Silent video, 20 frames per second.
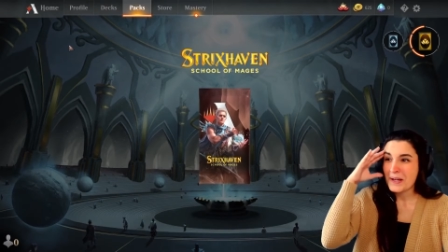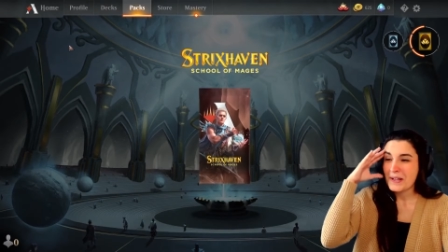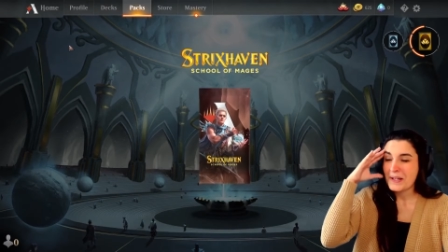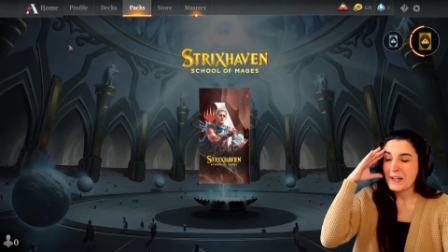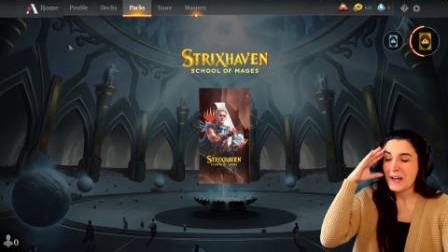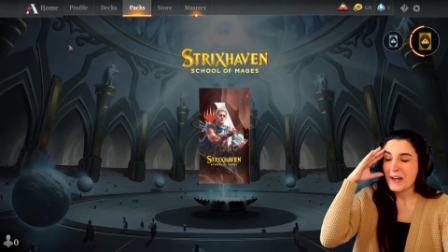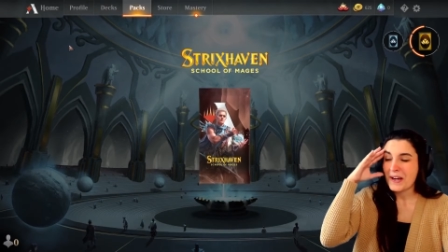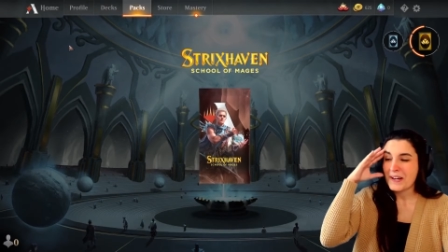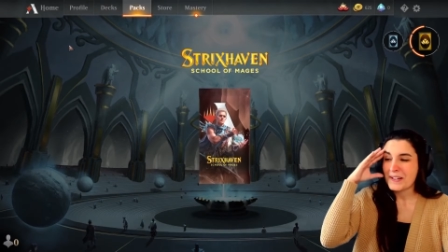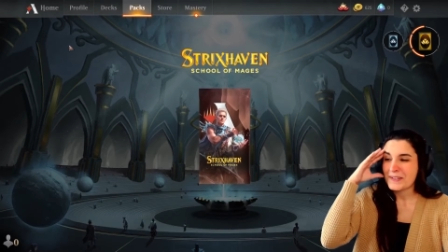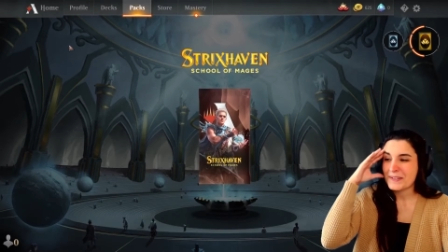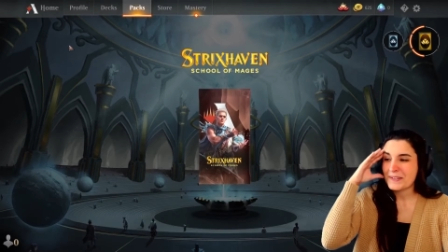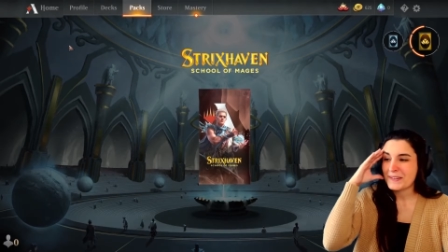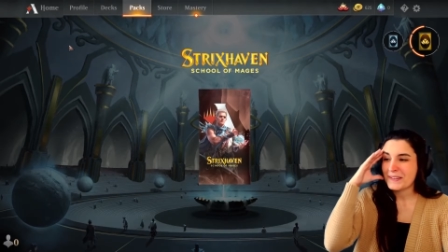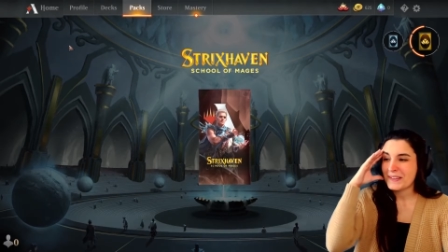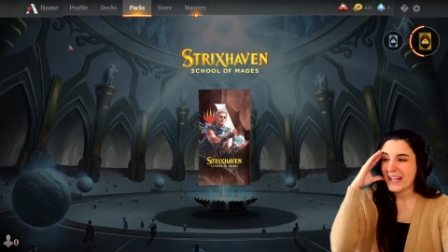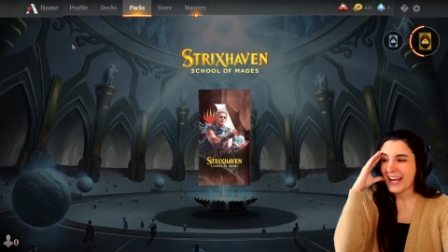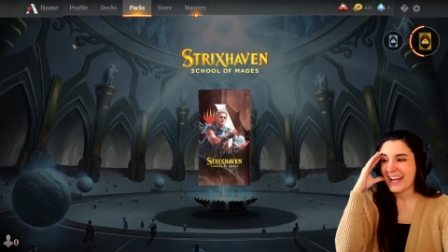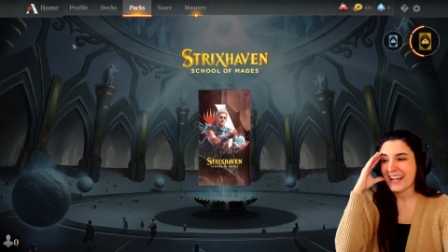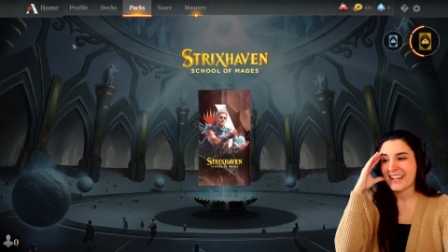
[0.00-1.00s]
Our
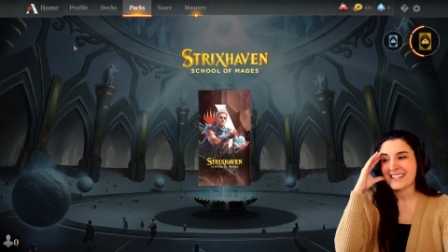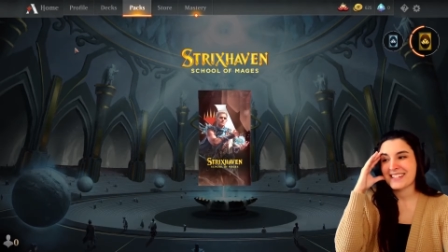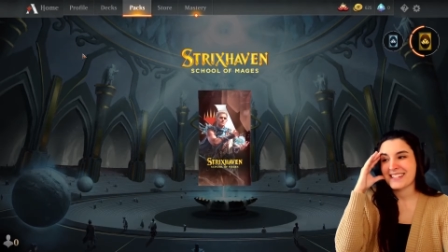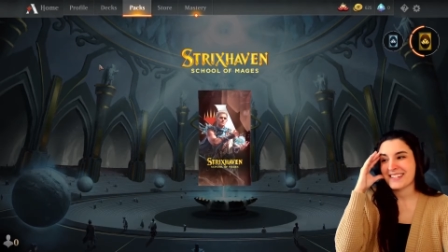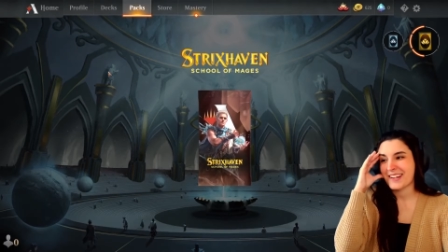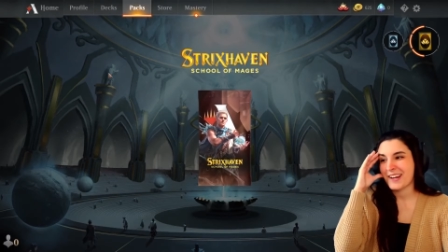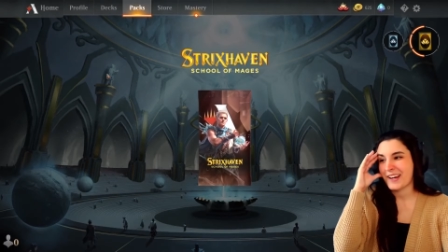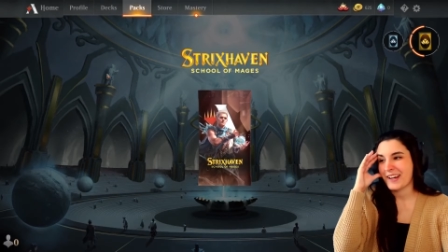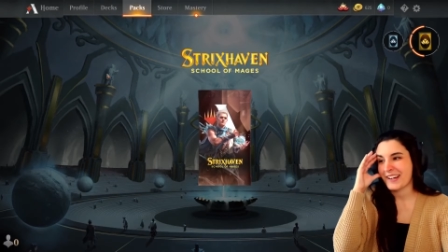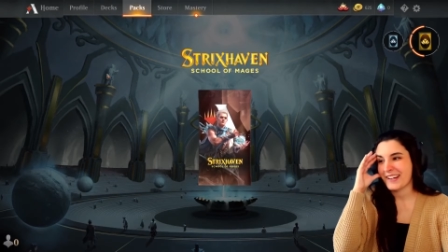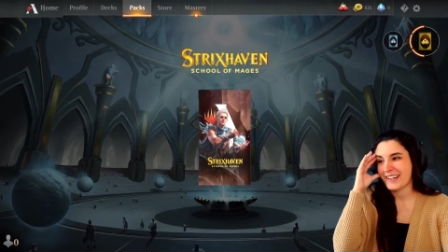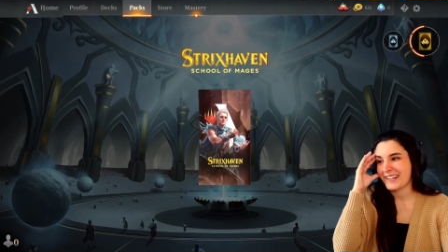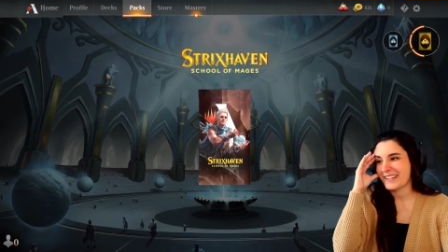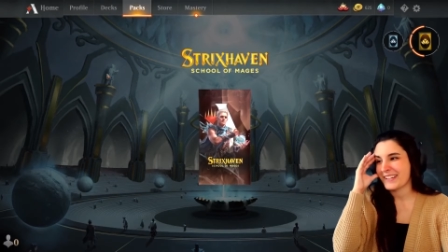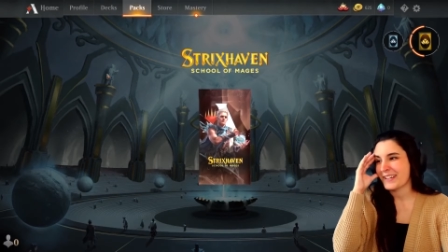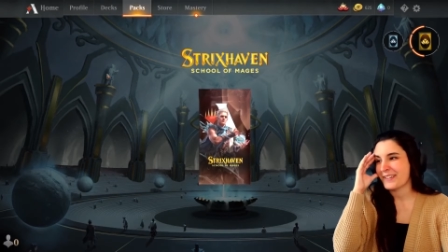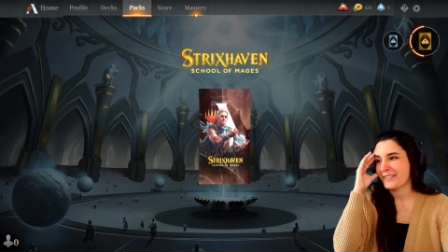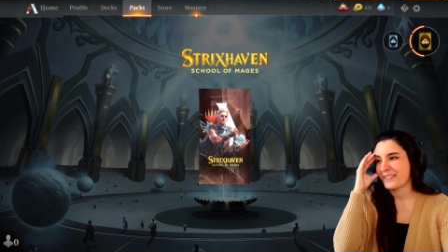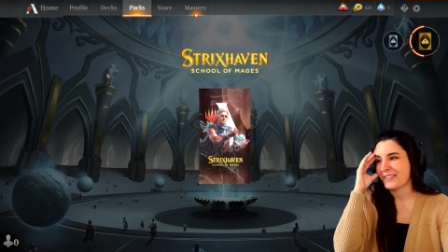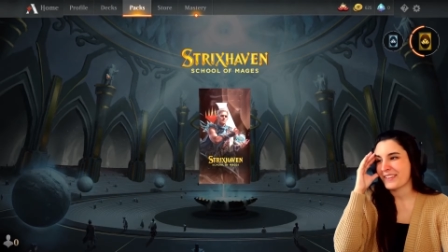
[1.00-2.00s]
last card
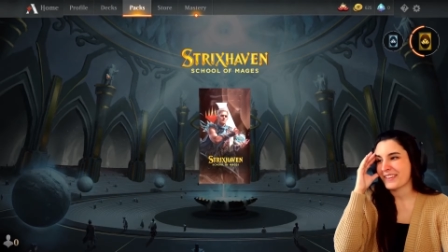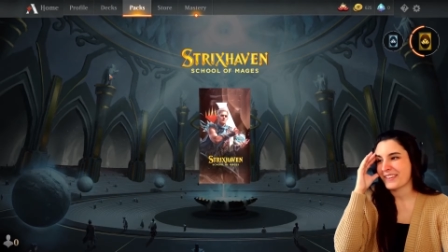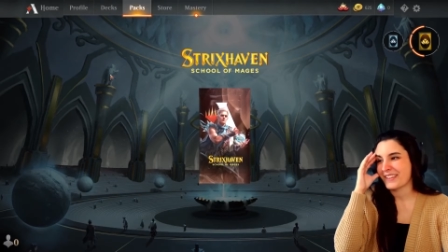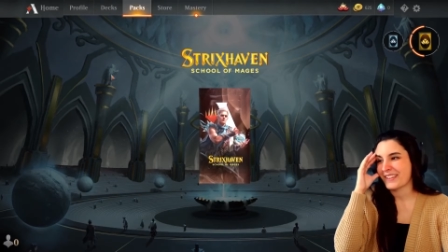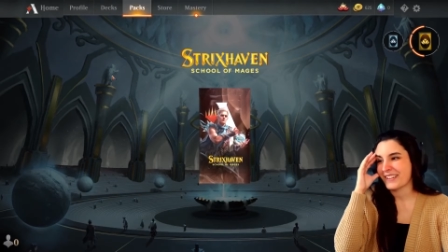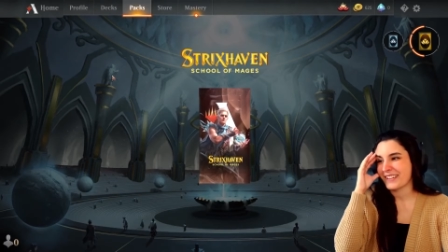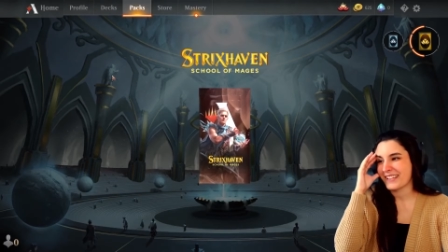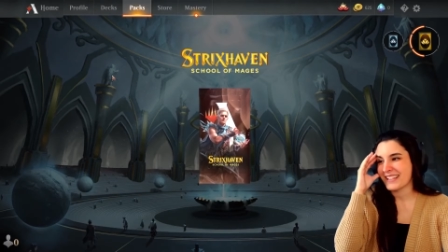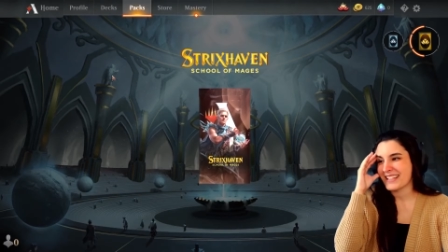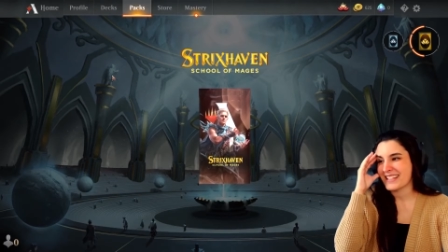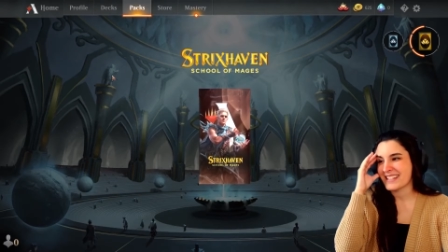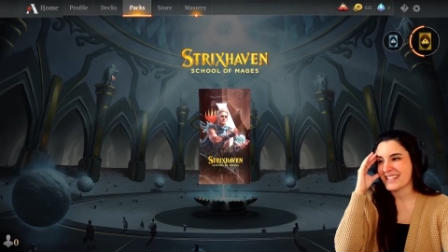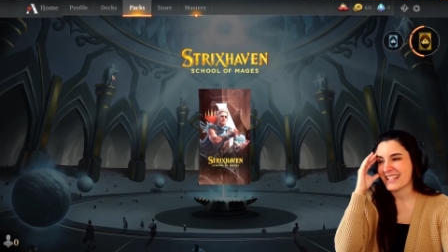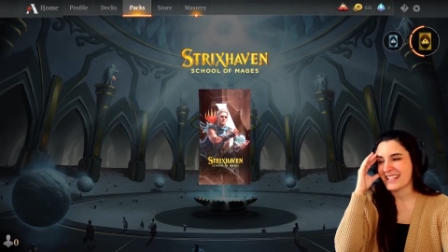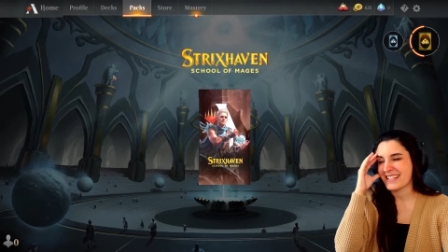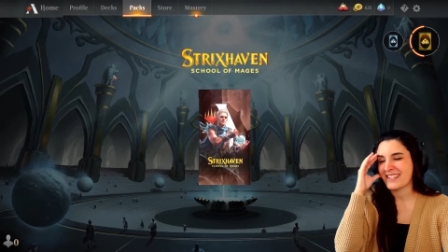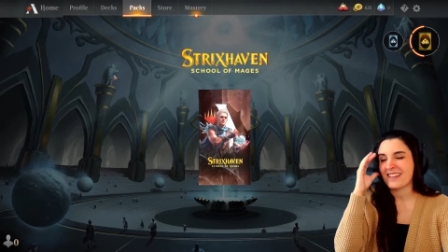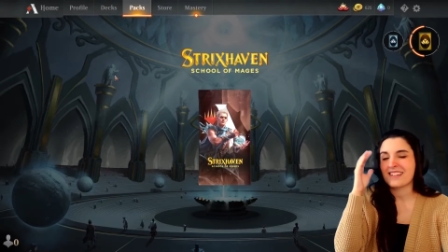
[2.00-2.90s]
of 36.